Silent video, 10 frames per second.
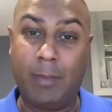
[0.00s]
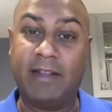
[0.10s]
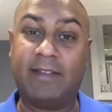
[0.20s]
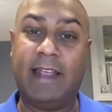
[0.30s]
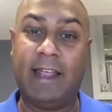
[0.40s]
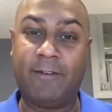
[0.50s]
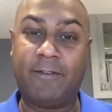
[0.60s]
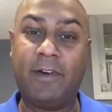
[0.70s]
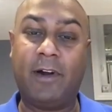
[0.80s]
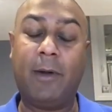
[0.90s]
is
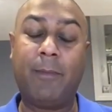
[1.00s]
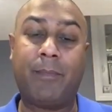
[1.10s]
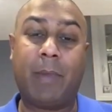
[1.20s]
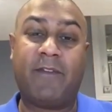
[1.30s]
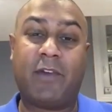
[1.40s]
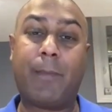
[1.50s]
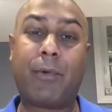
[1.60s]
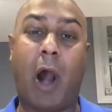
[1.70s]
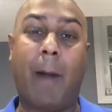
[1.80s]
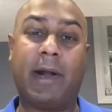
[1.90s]
if your
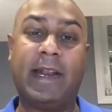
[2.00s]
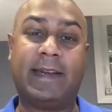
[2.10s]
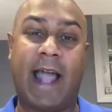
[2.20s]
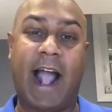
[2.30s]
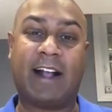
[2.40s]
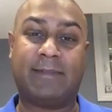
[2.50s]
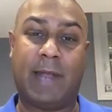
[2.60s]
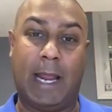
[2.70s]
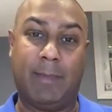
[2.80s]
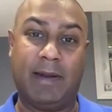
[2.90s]
property tax
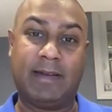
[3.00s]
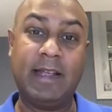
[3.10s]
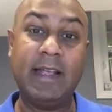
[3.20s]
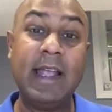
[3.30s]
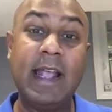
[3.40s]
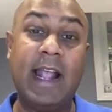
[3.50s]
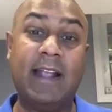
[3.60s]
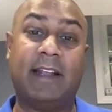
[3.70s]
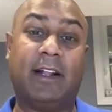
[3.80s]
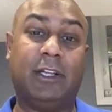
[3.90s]
payment is
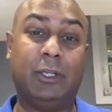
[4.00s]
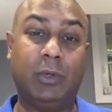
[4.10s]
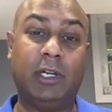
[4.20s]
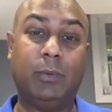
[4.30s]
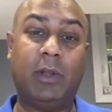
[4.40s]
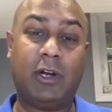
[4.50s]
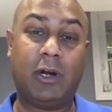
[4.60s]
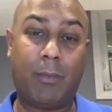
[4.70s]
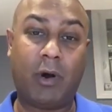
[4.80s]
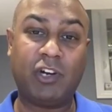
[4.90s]
included with your
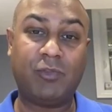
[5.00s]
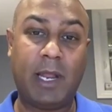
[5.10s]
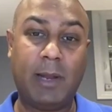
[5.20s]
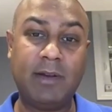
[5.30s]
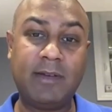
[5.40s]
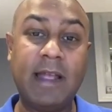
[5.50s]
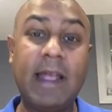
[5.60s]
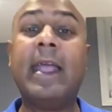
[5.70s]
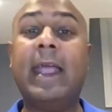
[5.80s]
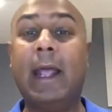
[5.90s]
mortgage payment,
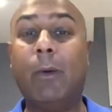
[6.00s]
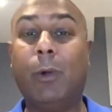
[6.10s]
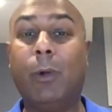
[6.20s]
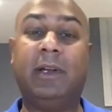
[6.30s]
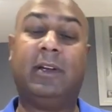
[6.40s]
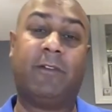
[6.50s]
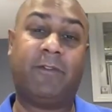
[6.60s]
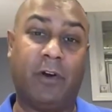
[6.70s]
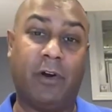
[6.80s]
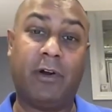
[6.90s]
it will be
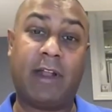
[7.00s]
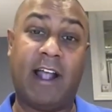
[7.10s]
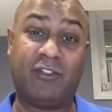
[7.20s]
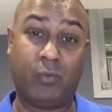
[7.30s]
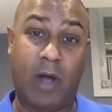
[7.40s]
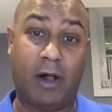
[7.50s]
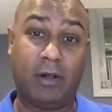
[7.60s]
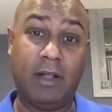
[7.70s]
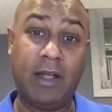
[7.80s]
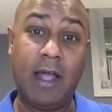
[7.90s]
deferred as well.
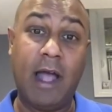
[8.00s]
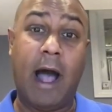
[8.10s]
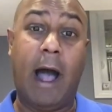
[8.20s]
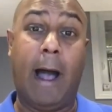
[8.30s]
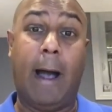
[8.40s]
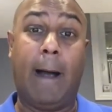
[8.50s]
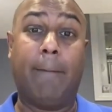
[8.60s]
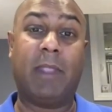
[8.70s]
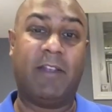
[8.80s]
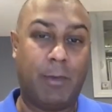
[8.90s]

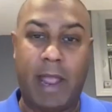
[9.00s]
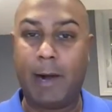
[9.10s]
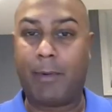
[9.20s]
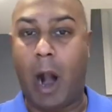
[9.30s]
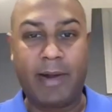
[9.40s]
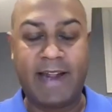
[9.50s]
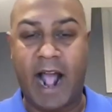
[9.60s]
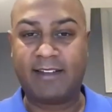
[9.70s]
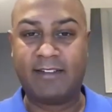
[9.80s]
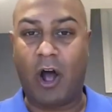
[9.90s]
If you pay your property
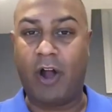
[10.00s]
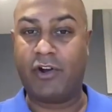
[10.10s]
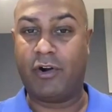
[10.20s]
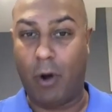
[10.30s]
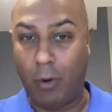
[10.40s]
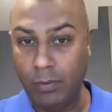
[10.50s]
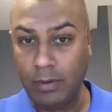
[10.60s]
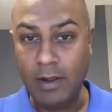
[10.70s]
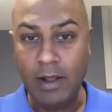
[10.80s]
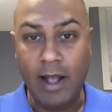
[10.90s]
taxes on your own,
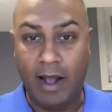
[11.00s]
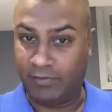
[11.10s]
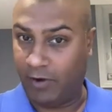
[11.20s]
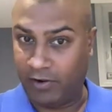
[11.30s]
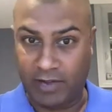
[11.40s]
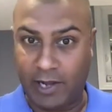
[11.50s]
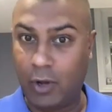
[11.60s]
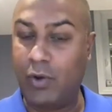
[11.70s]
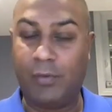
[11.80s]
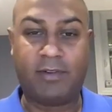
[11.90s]
as far as I know,
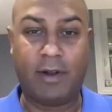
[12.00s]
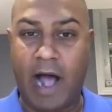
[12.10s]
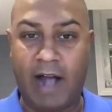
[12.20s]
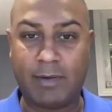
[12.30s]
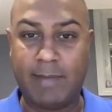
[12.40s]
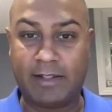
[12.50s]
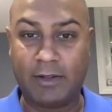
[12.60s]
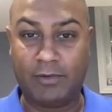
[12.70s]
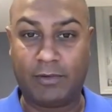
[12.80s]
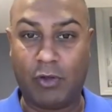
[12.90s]
you still have to make
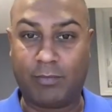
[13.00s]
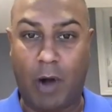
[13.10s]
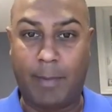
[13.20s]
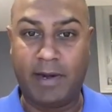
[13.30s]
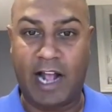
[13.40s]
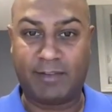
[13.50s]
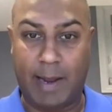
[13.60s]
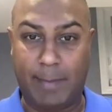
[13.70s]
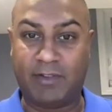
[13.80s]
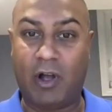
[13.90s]
those property tax
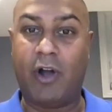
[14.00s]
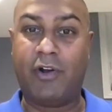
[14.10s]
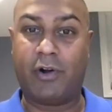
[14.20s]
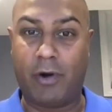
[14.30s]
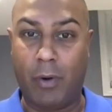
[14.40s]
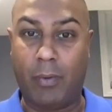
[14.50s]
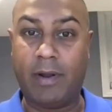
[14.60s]
payments on your own.